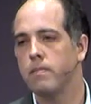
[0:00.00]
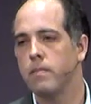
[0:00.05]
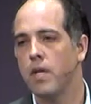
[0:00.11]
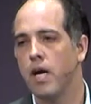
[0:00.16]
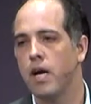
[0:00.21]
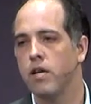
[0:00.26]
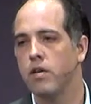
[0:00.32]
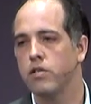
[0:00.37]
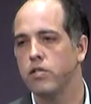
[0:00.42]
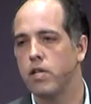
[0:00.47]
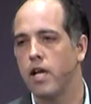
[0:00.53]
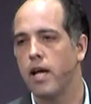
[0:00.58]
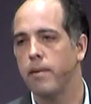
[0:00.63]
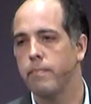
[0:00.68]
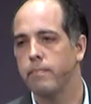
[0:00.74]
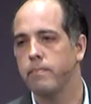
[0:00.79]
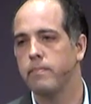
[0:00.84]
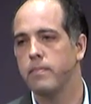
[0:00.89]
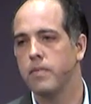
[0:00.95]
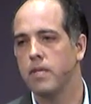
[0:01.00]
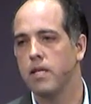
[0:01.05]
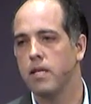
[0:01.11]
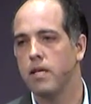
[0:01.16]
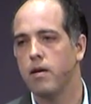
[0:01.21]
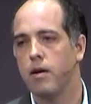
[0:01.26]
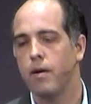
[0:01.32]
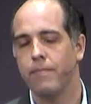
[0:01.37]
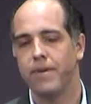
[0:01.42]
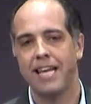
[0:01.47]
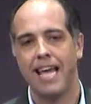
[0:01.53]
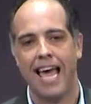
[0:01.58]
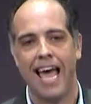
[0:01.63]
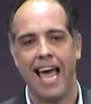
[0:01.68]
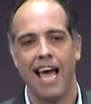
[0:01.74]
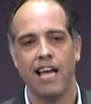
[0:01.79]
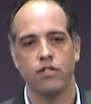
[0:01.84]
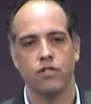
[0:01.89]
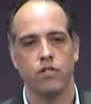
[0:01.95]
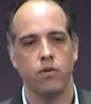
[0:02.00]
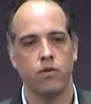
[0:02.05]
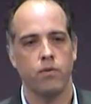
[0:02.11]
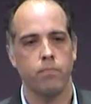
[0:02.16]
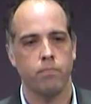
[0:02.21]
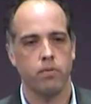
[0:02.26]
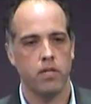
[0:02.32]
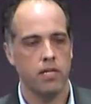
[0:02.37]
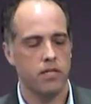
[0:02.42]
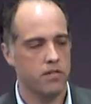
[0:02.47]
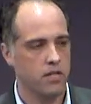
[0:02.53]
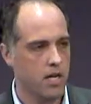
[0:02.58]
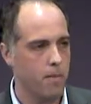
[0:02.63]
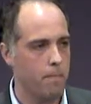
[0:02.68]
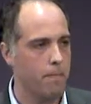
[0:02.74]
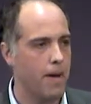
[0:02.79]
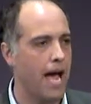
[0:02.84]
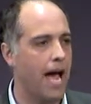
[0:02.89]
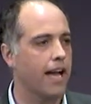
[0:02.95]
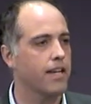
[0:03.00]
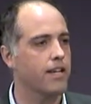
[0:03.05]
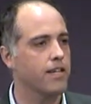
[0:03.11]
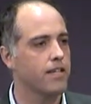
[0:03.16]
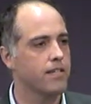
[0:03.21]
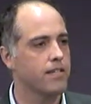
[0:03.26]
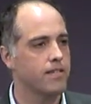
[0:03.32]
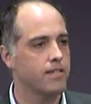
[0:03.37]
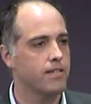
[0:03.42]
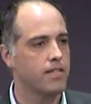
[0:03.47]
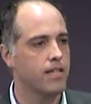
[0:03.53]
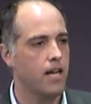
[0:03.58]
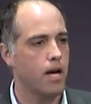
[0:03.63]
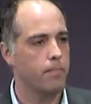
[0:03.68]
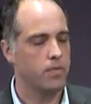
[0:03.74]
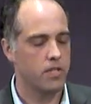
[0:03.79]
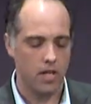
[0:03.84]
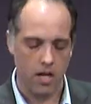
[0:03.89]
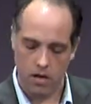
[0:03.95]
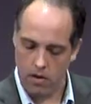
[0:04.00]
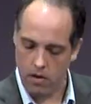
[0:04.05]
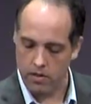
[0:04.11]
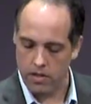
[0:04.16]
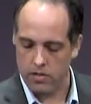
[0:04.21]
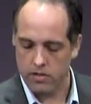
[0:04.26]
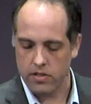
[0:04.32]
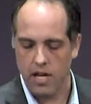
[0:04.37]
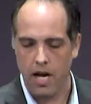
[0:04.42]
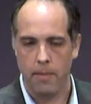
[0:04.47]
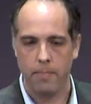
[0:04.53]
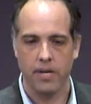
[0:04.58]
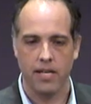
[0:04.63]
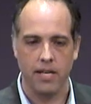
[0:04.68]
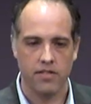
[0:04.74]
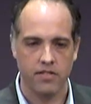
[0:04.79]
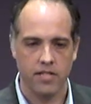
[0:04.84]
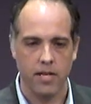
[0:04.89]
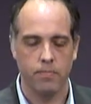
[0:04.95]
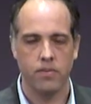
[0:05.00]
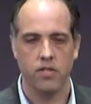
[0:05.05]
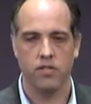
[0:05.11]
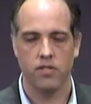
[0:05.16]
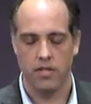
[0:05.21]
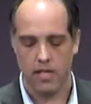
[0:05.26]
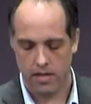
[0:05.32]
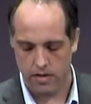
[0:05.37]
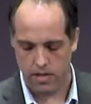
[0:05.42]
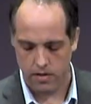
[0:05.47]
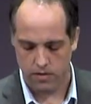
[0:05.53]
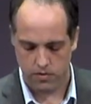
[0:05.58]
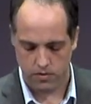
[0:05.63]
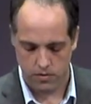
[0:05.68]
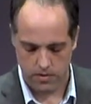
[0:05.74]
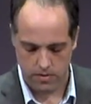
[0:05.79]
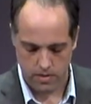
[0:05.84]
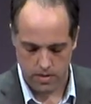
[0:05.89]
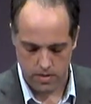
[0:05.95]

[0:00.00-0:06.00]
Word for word: I understand. I'm going to ask you to please come back. I'm done on this topic except to say this.